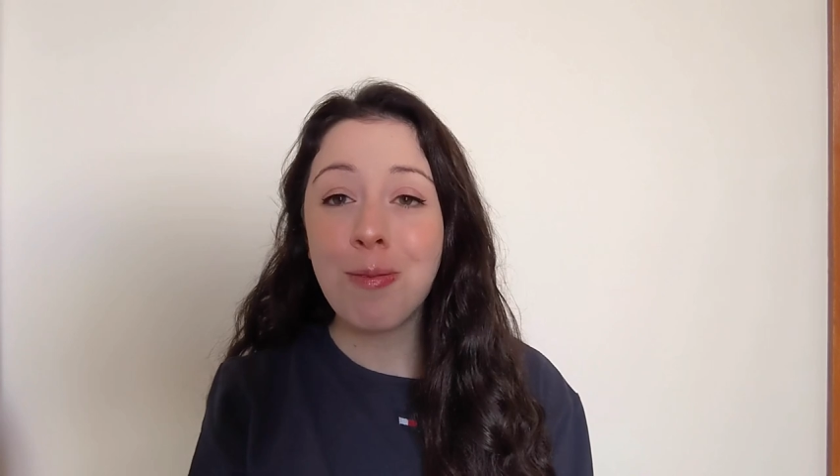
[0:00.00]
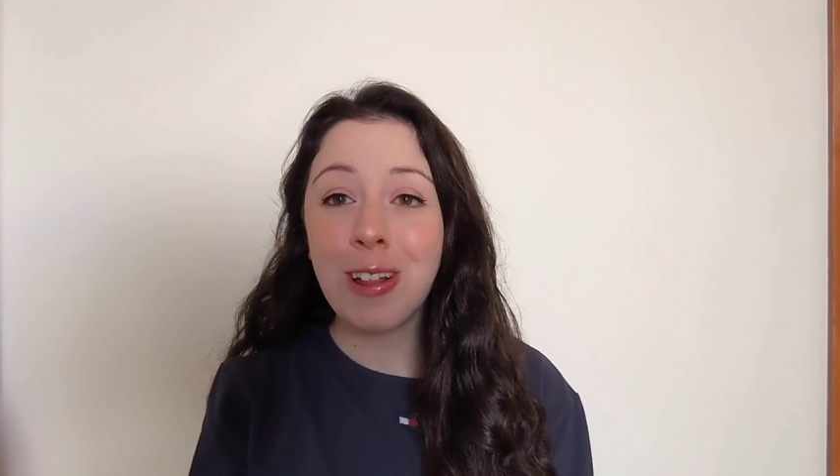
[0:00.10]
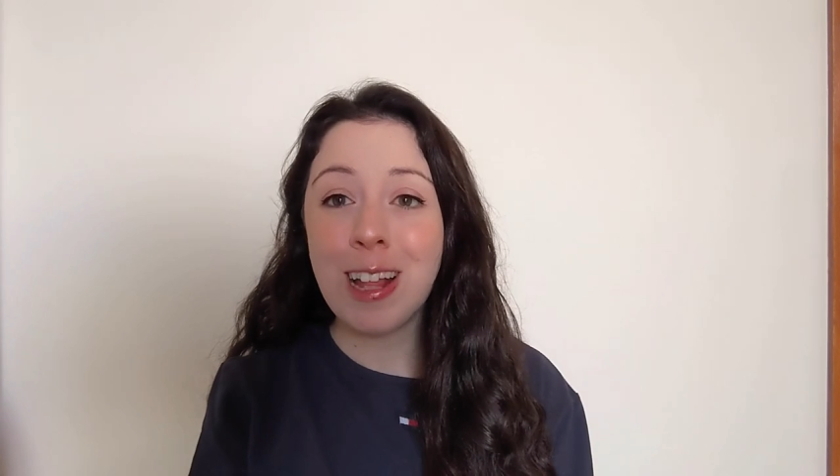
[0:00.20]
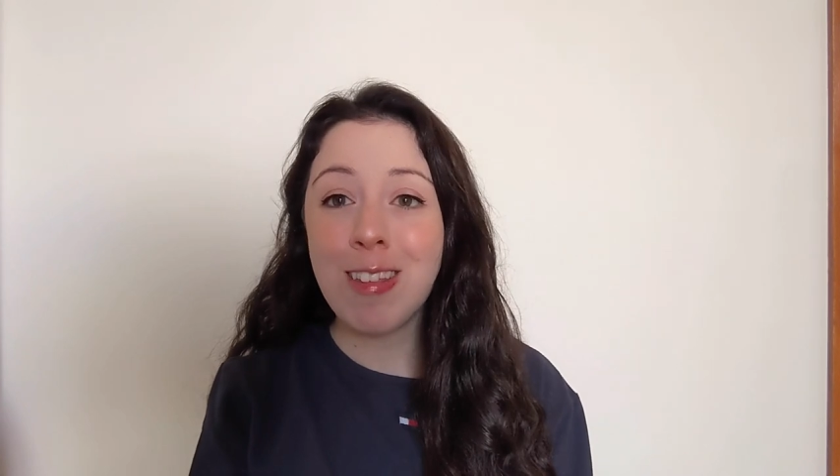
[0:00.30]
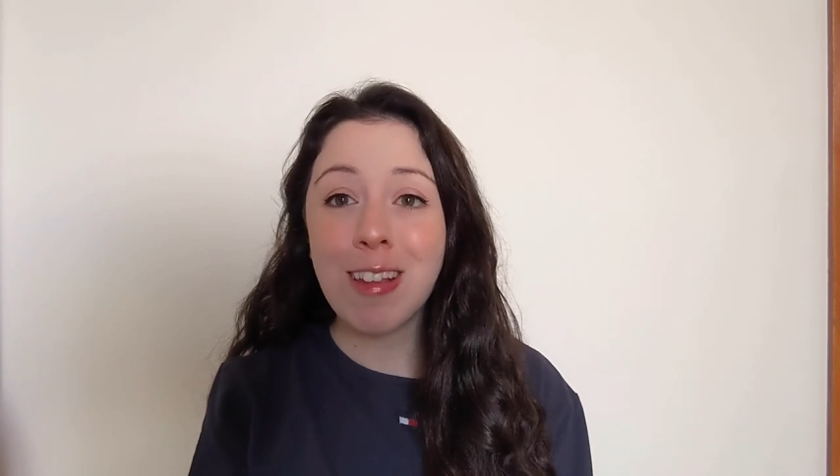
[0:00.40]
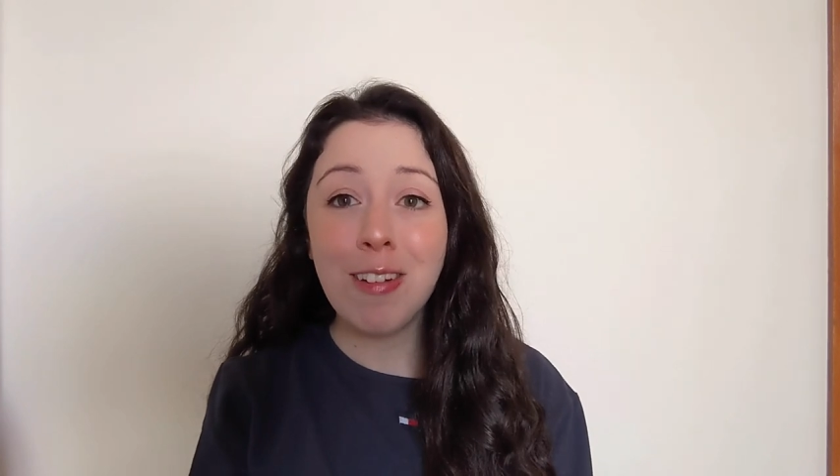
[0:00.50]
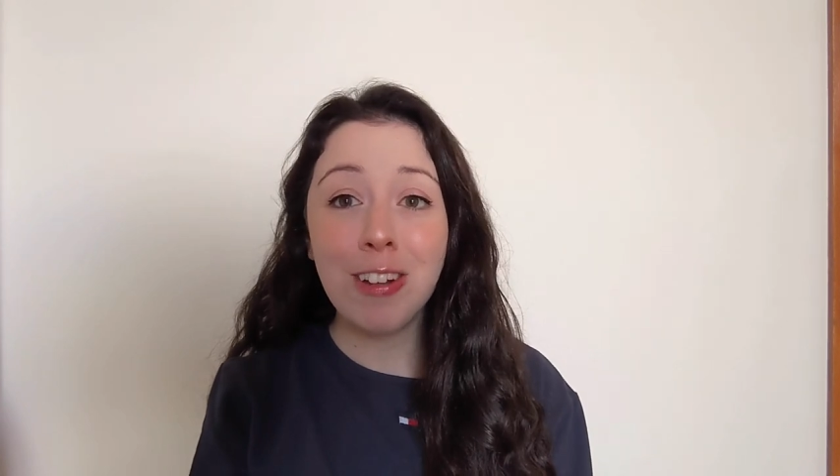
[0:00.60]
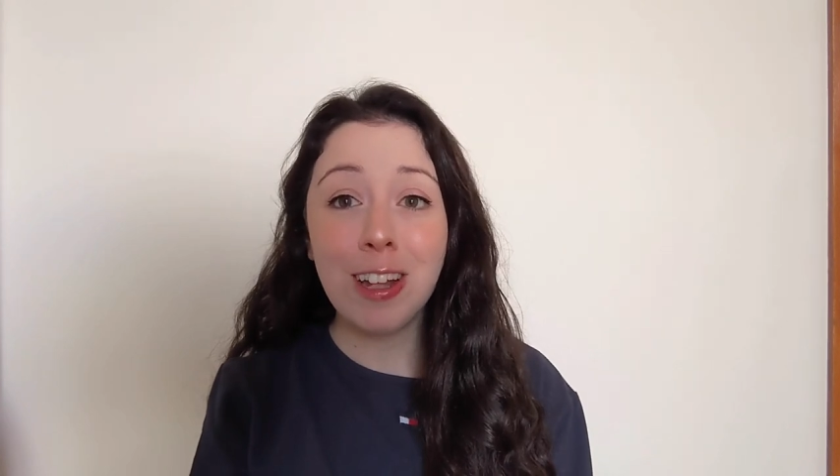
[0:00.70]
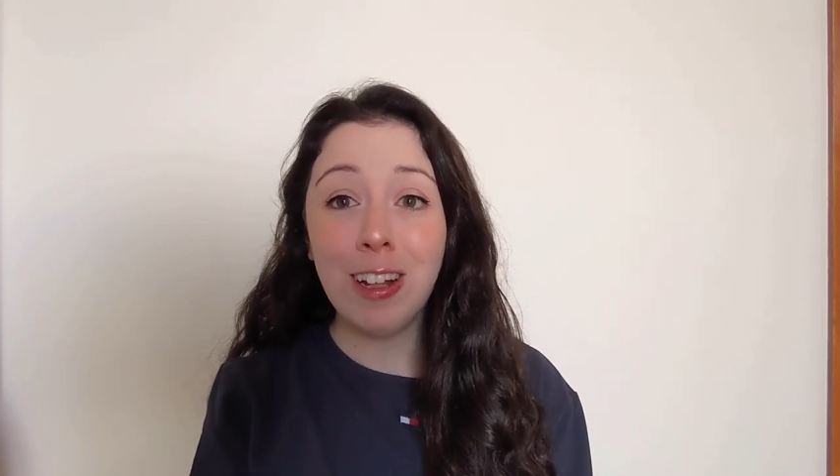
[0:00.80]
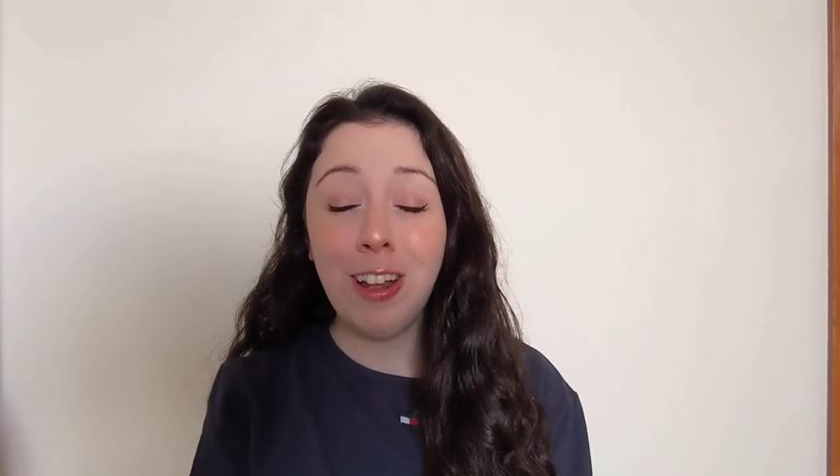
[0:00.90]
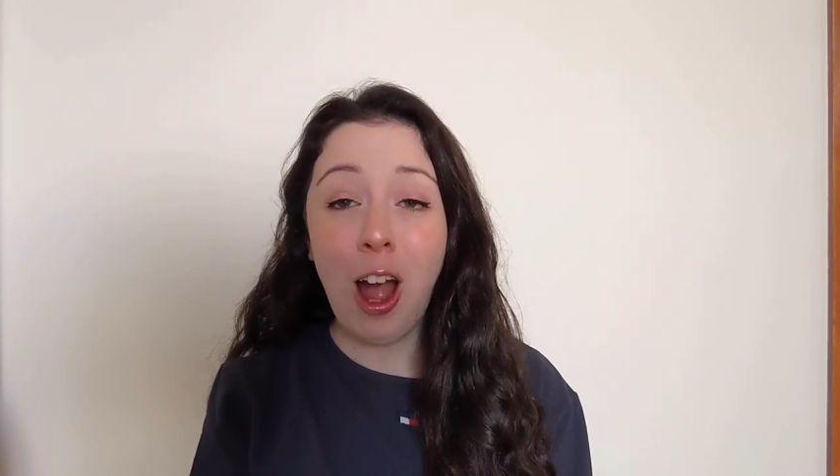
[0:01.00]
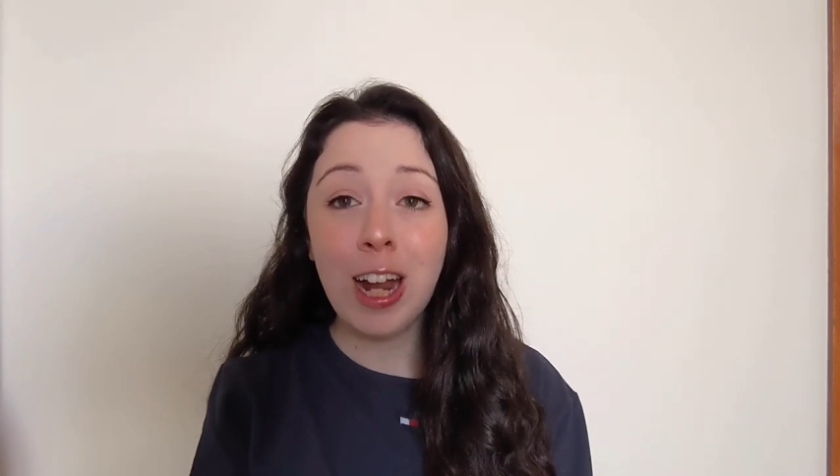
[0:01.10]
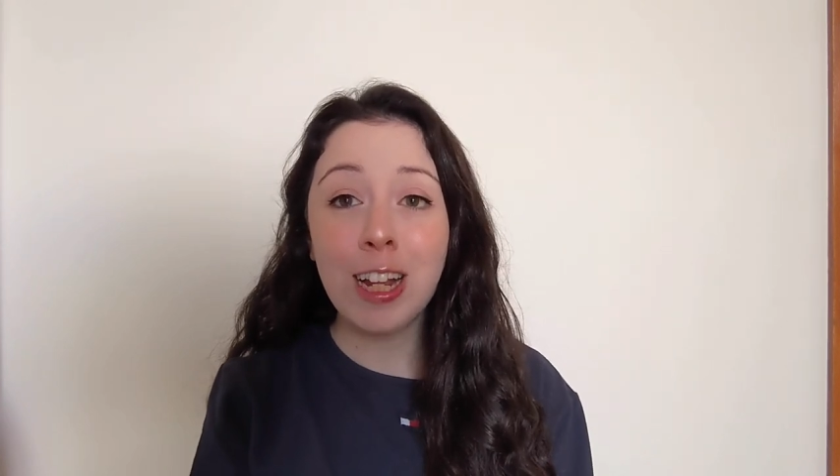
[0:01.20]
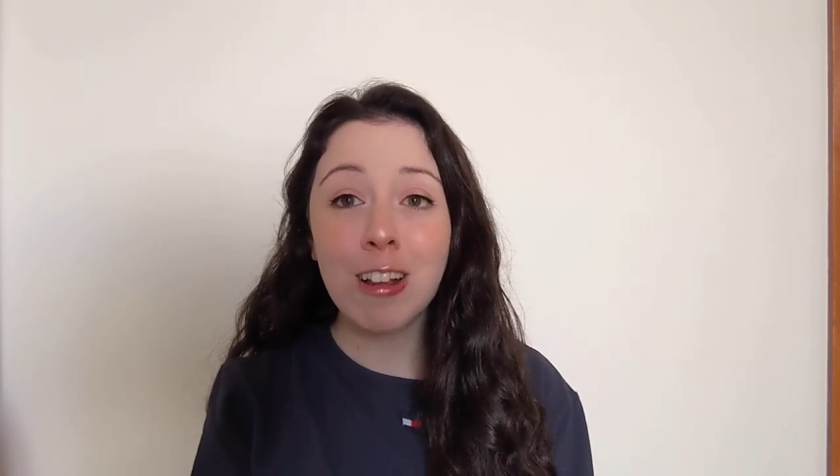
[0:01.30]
please give it a like